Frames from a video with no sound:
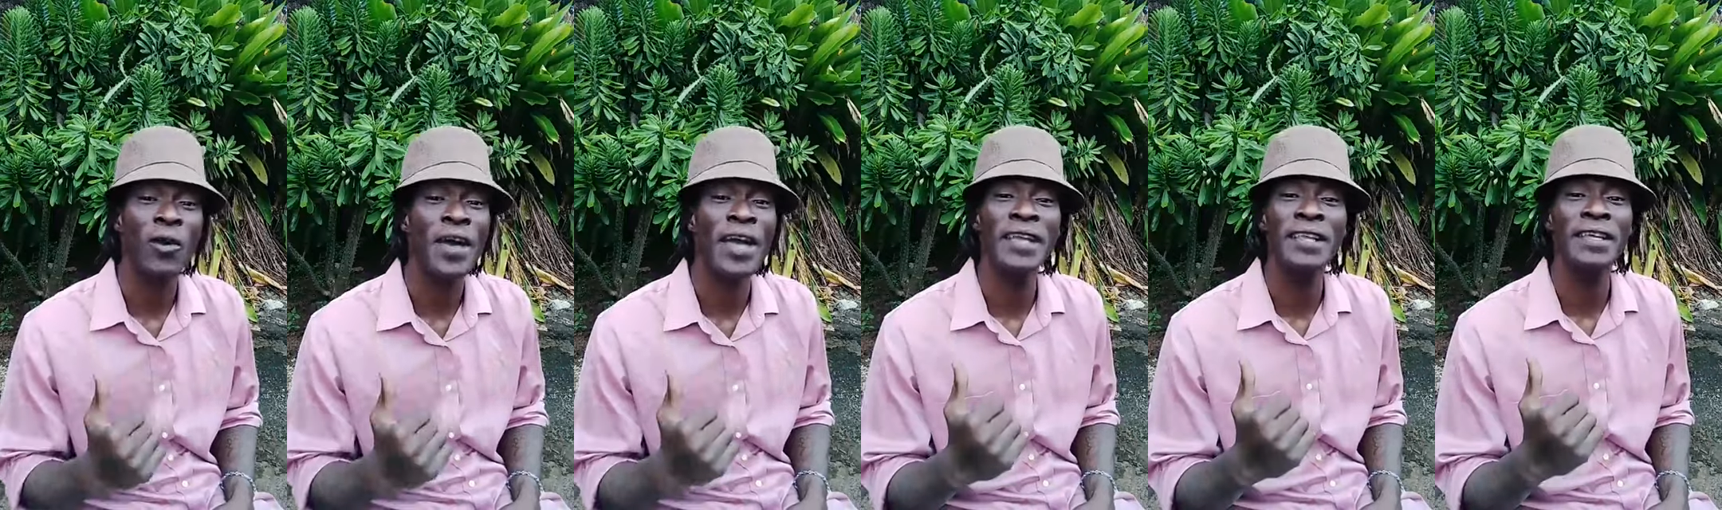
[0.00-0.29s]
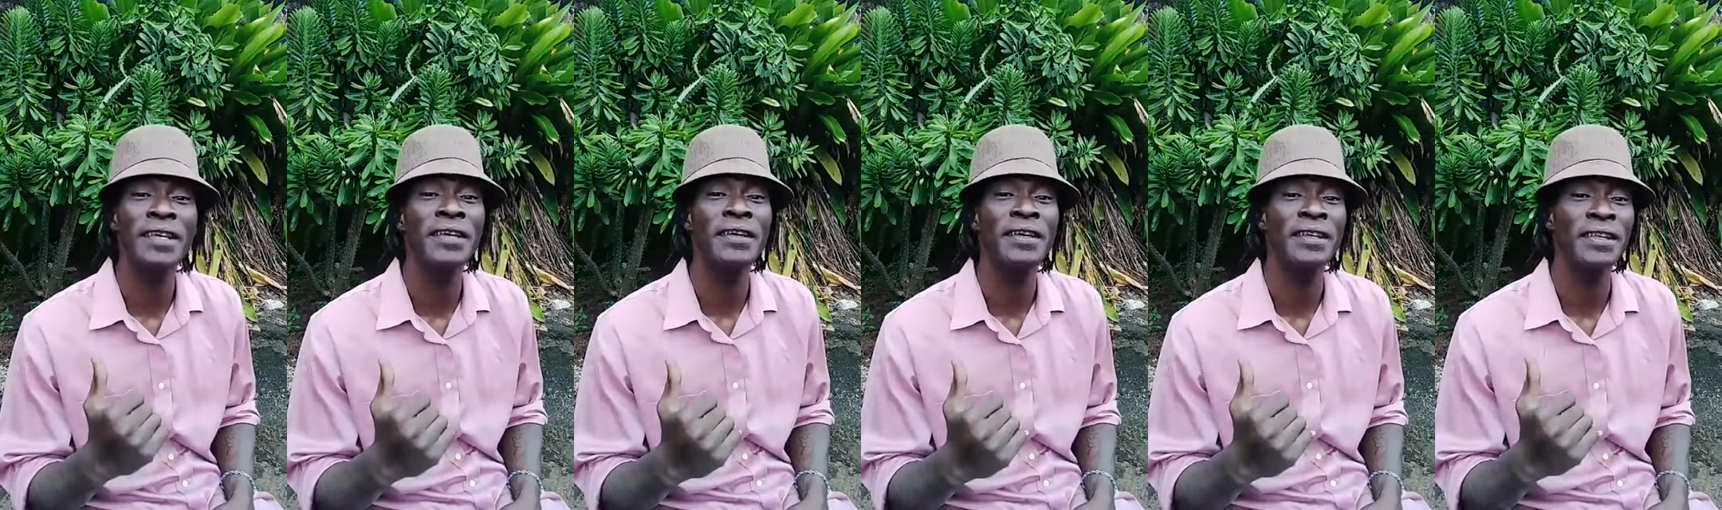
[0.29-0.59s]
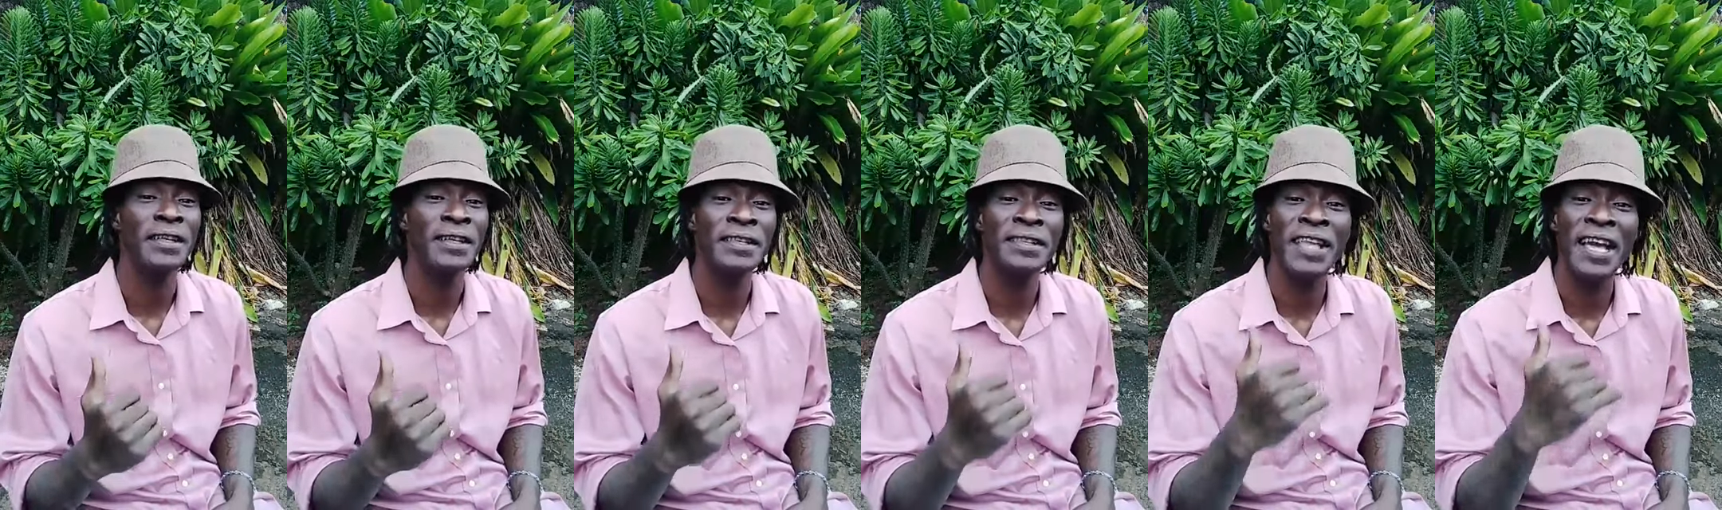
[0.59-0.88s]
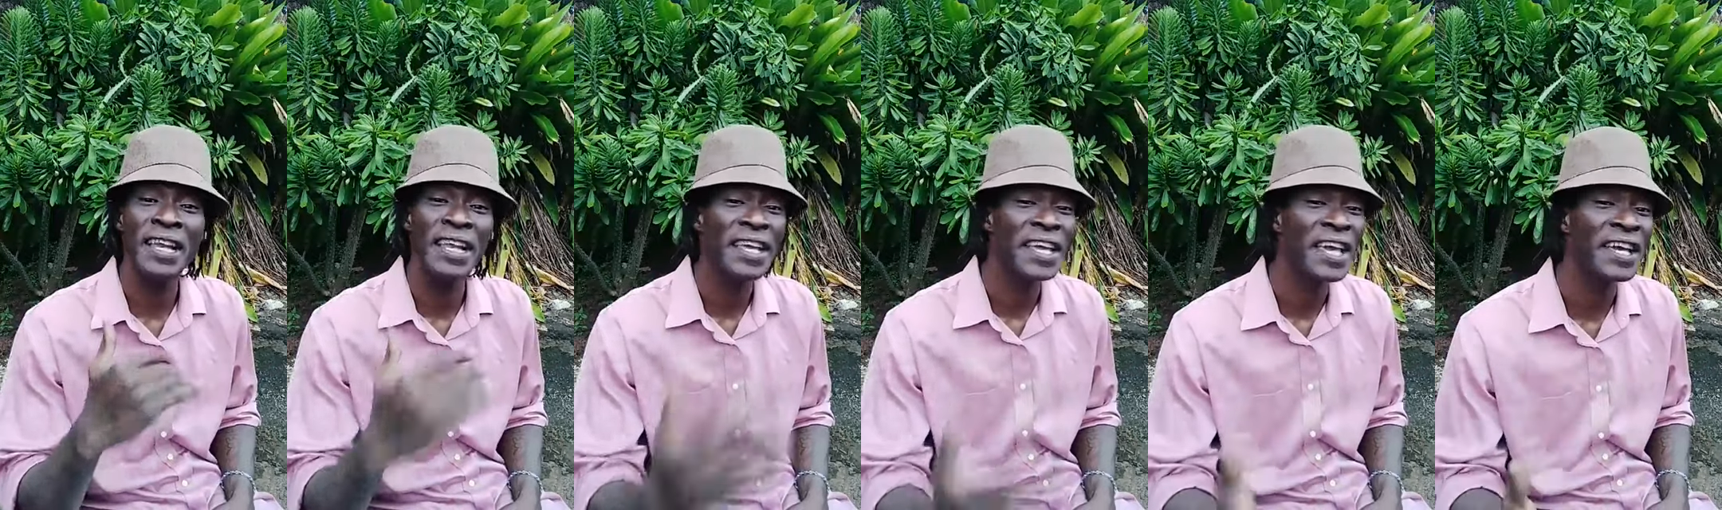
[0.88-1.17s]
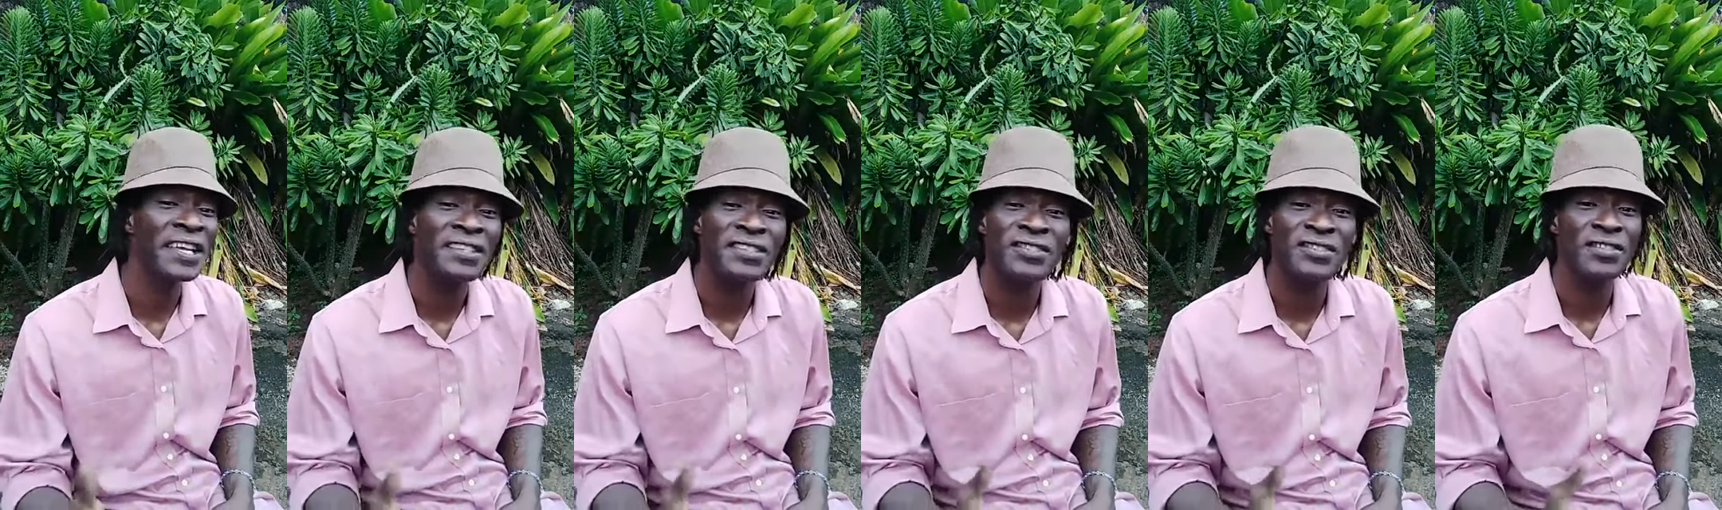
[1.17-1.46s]
or any
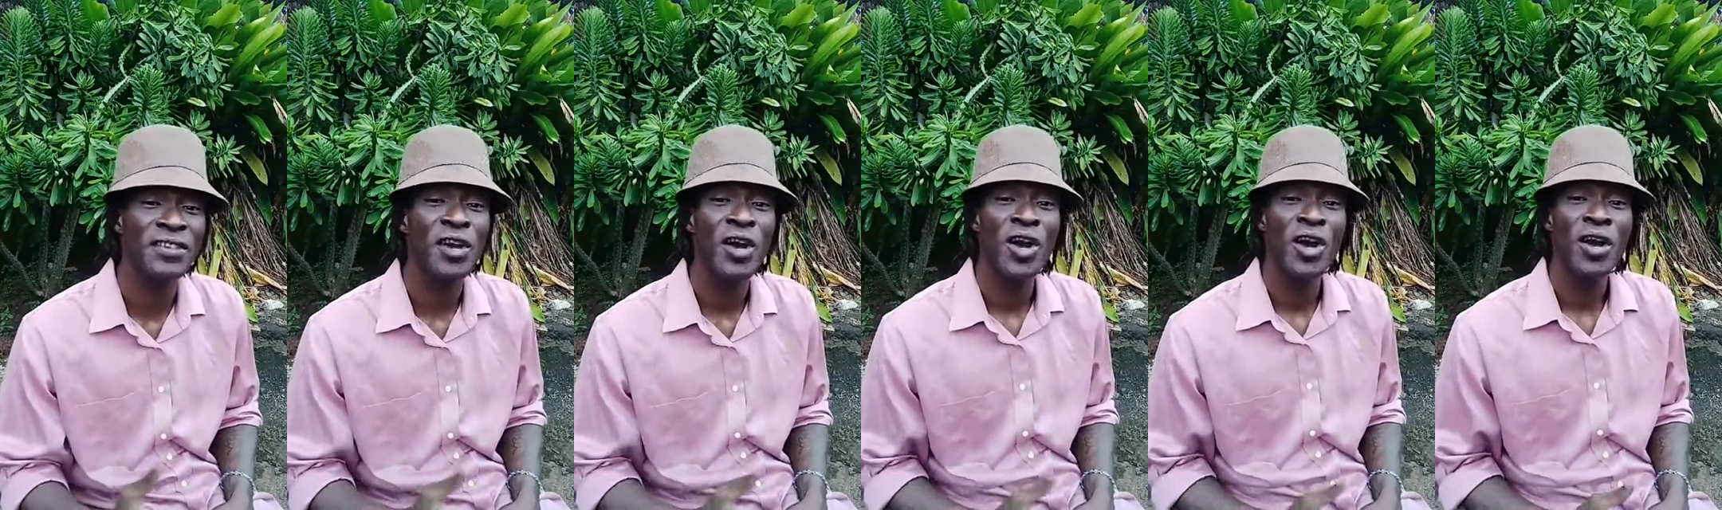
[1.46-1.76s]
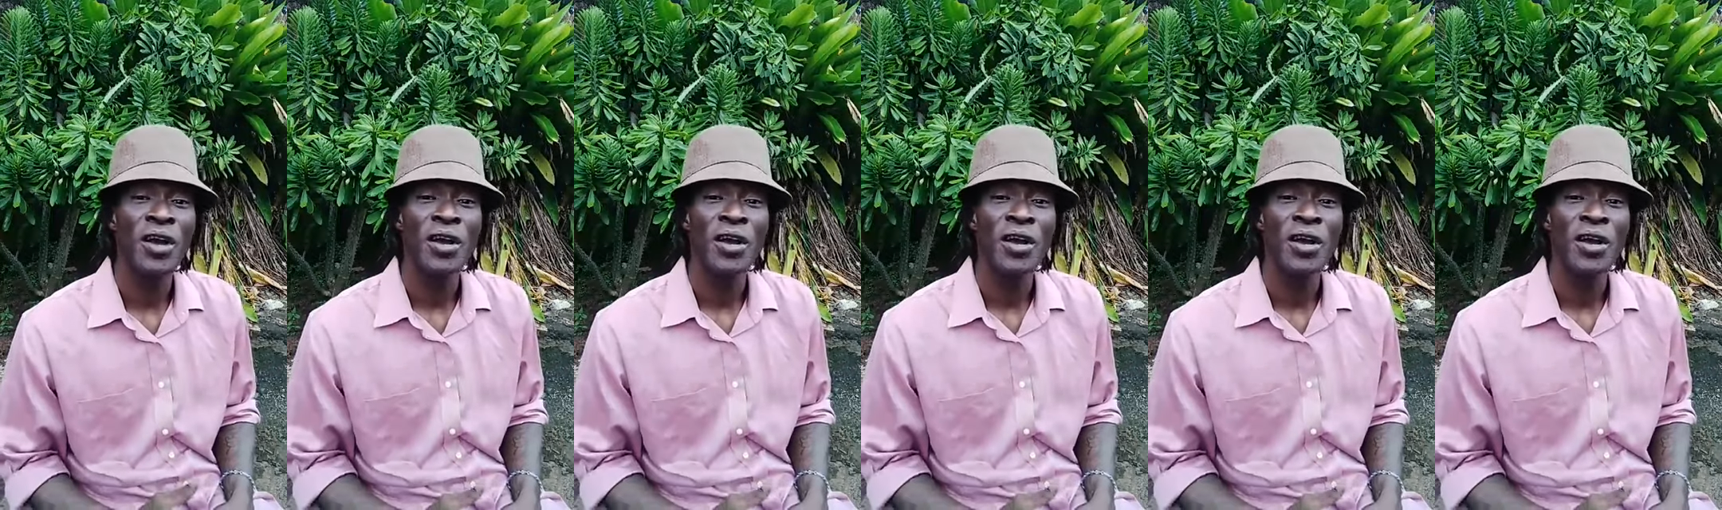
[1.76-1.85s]
delegate,